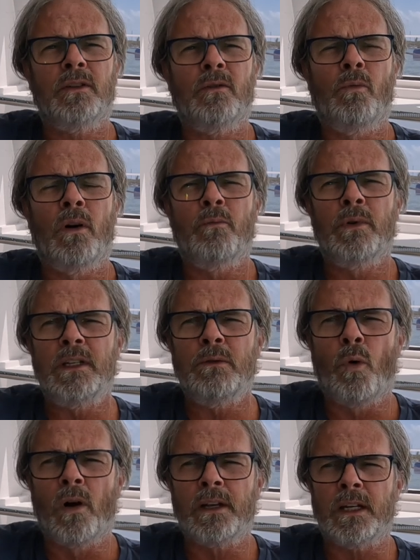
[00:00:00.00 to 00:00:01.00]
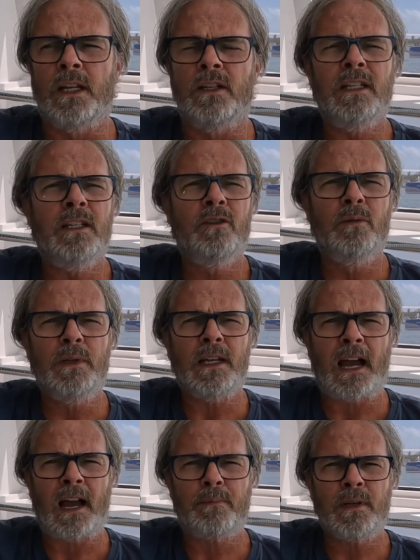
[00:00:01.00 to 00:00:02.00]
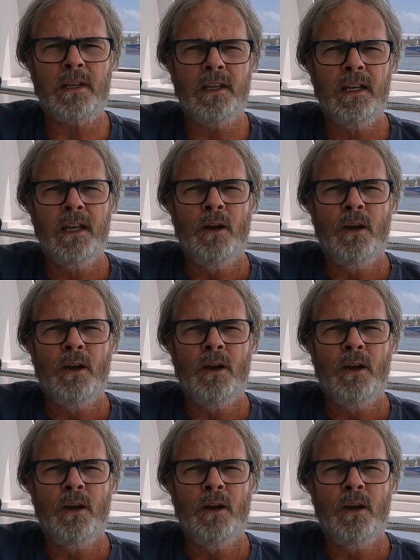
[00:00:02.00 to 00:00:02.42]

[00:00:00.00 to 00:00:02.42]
what we want and need to be happy